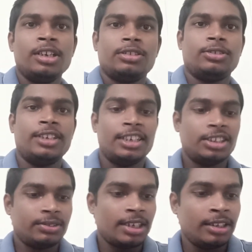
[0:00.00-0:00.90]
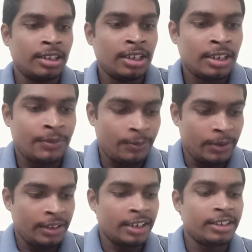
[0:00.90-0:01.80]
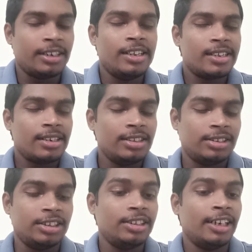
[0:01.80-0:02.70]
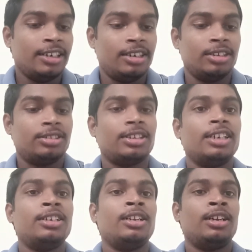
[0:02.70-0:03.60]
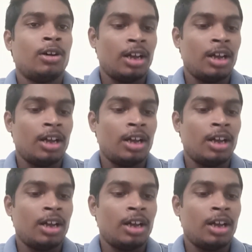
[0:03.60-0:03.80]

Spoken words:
So that is why we can clearly see that the sun